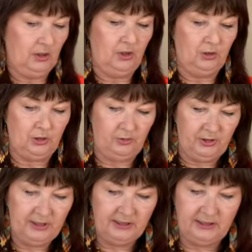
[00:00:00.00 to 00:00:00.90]
So
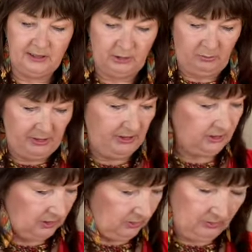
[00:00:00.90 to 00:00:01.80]
this is a piece
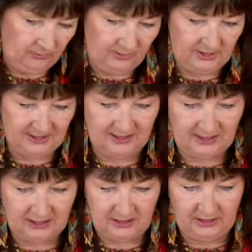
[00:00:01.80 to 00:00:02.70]
of
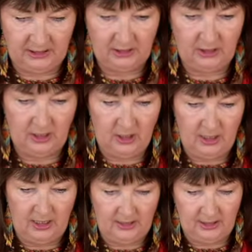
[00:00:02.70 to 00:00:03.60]
satin,
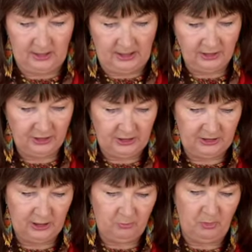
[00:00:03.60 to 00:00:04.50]
and I actually
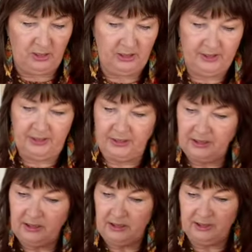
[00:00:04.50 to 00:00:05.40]
did buy
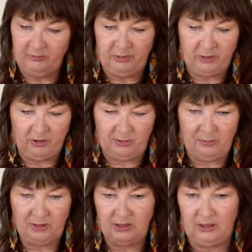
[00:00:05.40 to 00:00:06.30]
these. These haven't been on the
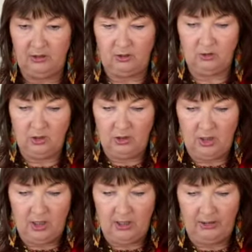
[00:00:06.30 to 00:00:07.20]
website long,
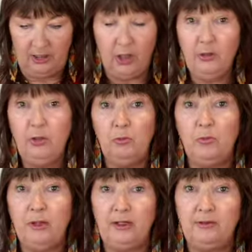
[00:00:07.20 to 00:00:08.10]
and they're only
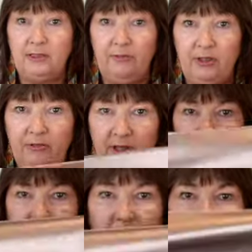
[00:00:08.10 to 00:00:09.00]
£1.75
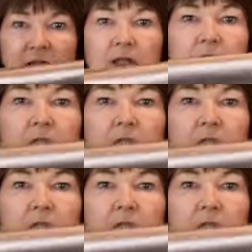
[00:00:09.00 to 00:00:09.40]
a metre,